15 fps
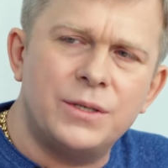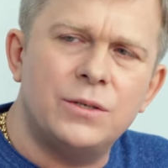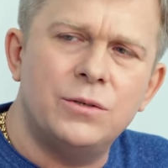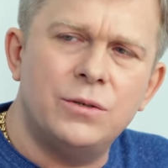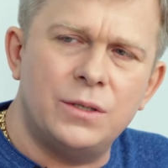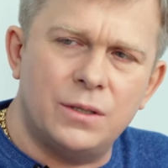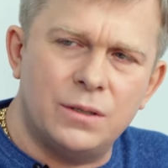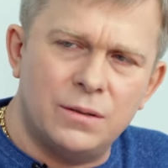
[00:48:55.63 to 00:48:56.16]

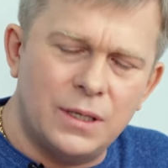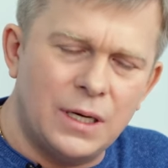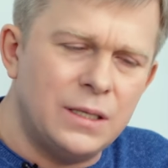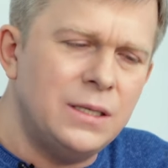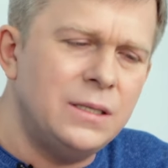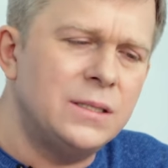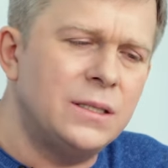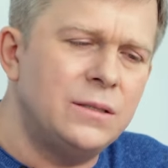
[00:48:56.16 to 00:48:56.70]
come one
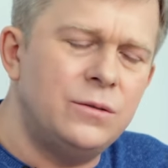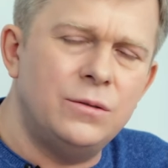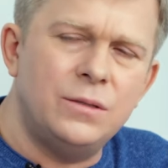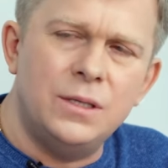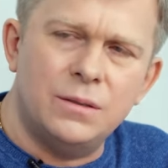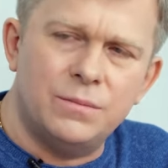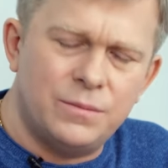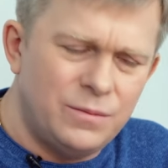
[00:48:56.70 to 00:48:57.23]
after
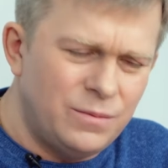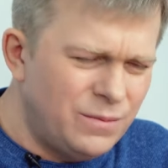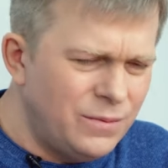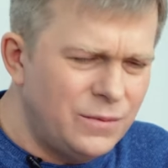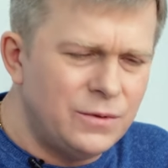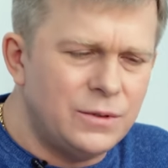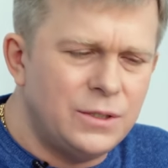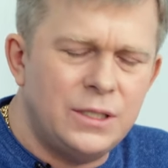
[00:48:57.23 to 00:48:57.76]
another,
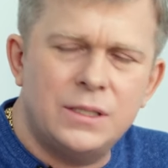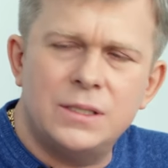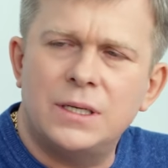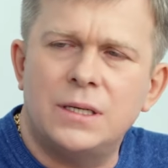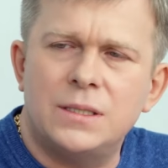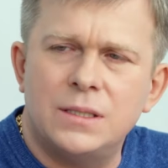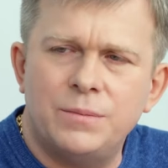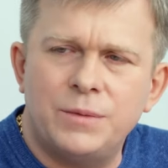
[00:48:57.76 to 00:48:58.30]

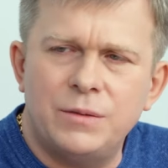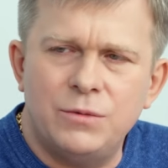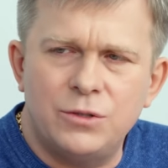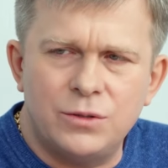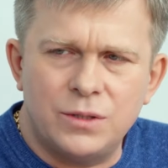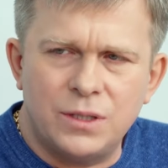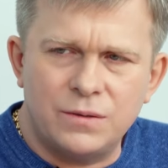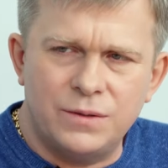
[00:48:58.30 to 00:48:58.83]
after a
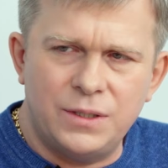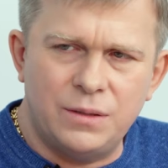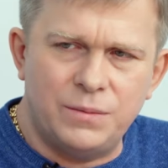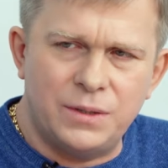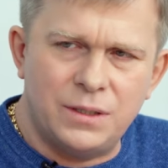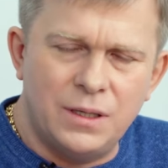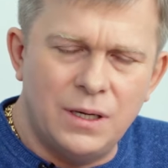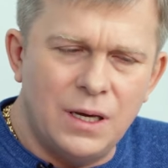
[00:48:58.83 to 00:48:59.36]
different period of
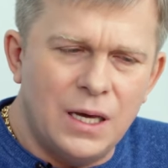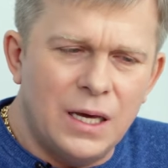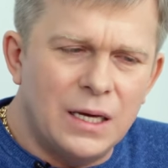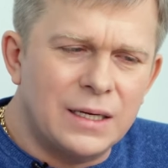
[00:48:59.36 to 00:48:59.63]
time?